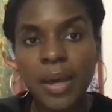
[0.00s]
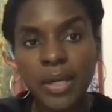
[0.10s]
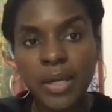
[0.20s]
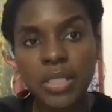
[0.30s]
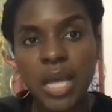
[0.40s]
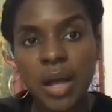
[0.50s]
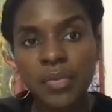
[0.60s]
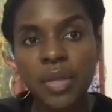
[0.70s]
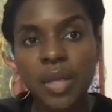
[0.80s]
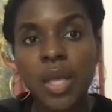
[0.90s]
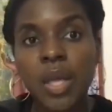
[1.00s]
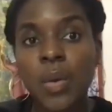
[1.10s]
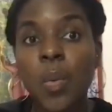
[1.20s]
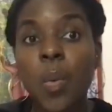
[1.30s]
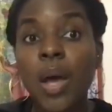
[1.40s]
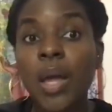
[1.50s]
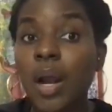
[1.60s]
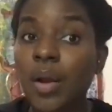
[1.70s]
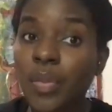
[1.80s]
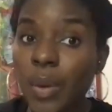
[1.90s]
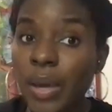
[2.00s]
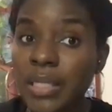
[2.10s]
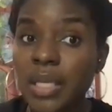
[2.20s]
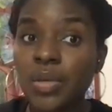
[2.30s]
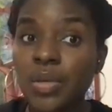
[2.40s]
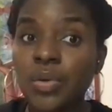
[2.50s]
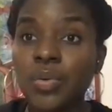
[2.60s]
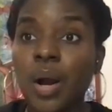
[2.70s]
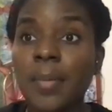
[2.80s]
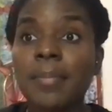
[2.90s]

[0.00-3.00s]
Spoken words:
about yourself. What are the ways that you